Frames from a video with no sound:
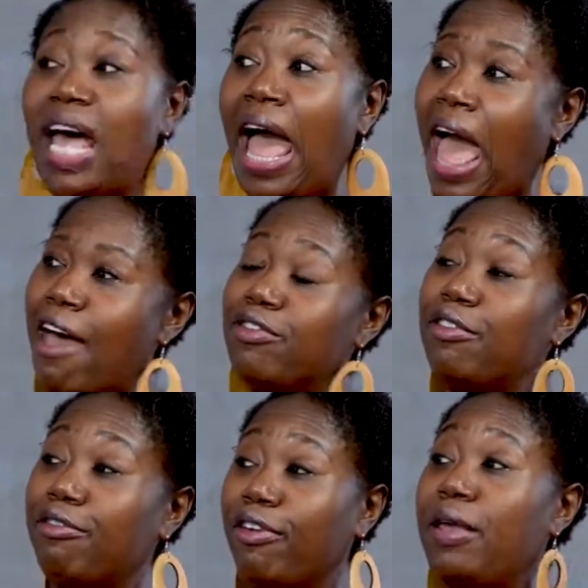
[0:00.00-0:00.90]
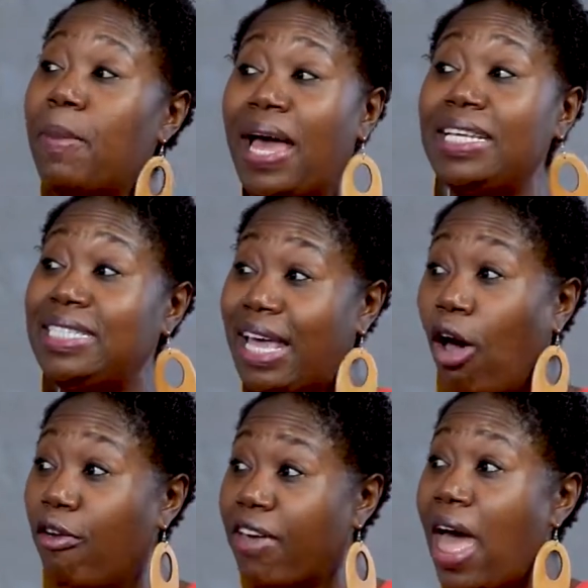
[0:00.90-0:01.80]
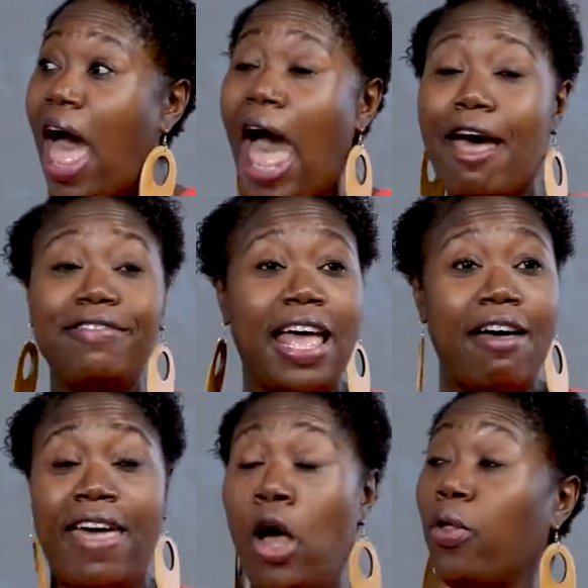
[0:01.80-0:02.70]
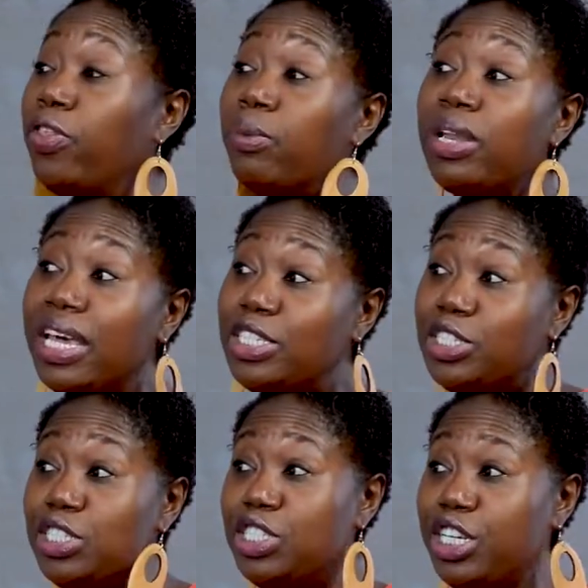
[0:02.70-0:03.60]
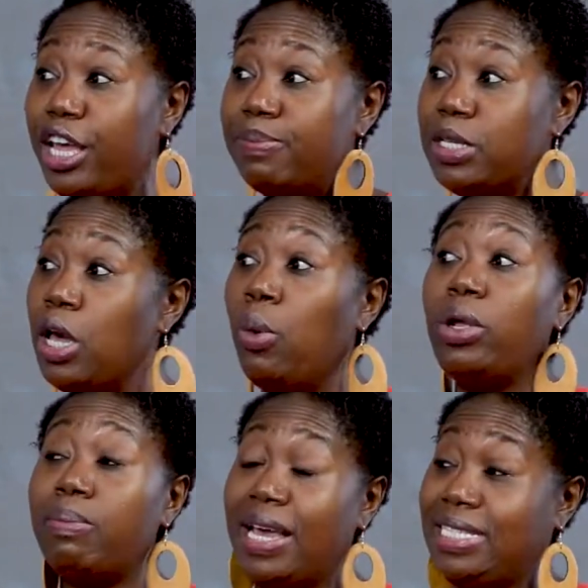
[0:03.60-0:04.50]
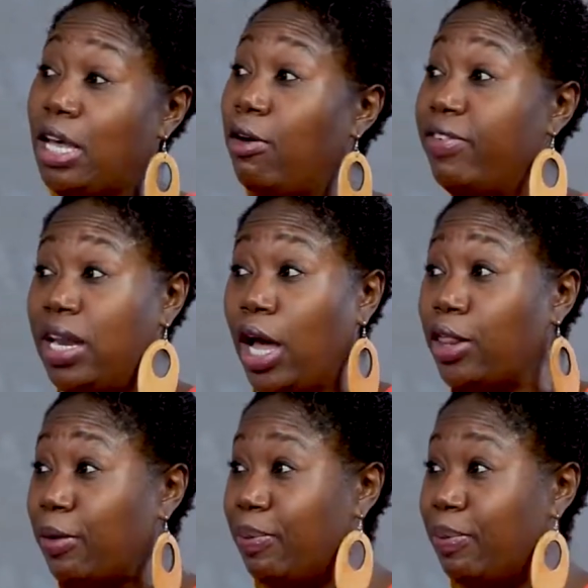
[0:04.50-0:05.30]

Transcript: I have to free myself. I have to have healthy relationships with myself and other